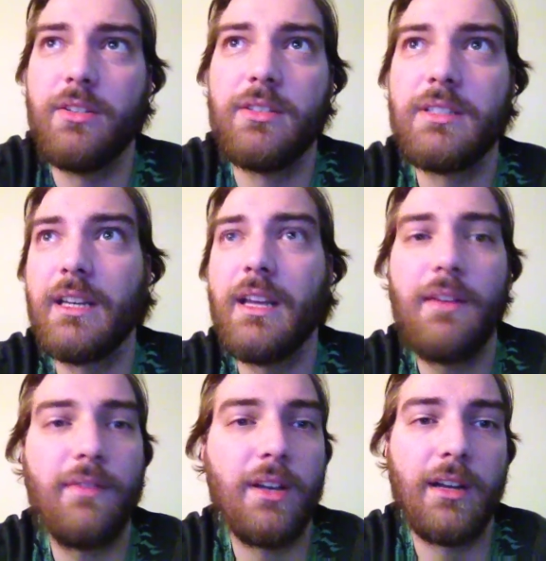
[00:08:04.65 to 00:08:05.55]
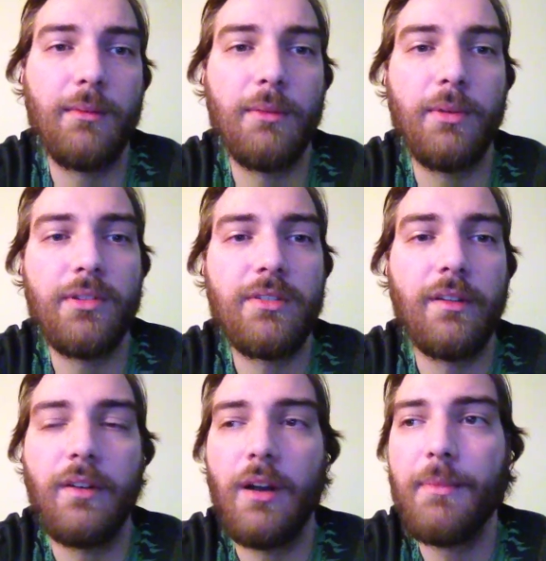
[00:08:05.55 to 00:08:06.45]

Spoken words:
they're just like, fuck it, I'm going to blow the server up.